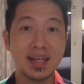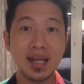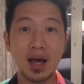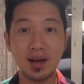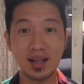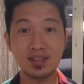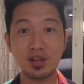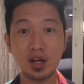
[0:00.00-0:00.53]

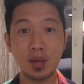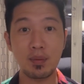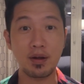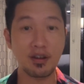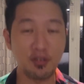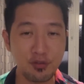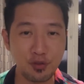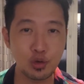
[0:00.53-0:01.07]
Now let's talk
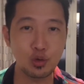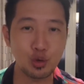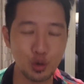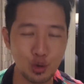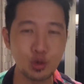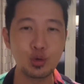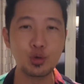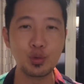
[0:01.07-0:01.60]
about a few
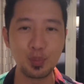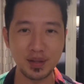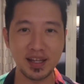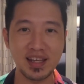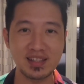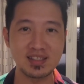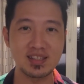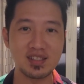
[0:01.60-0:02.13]
cool
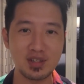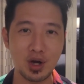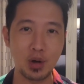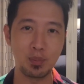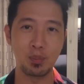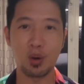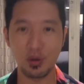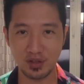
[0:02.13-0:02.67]
places
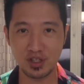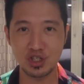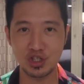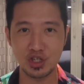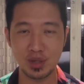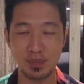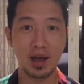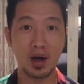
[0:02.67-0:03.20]
on board this
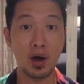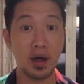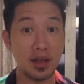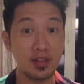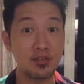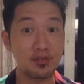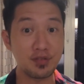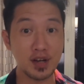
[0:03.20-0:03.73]
ship.
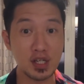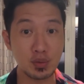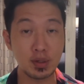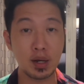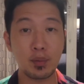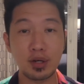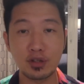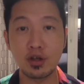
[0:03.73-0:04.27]
And the first
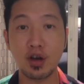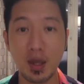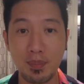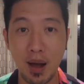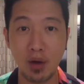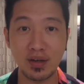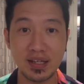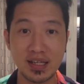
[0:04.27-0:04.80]
one I want to talk
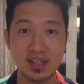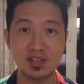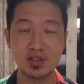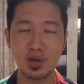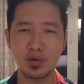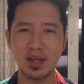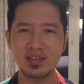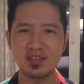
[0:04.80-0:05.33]
about is
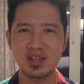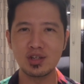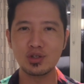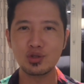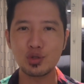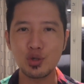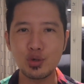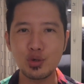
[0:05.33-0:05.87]
known as
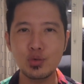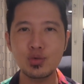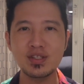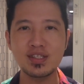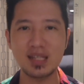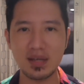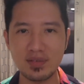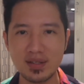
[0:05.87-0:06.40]

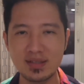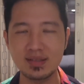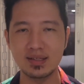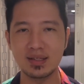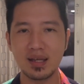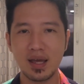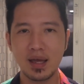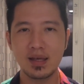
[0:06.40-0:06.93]
270.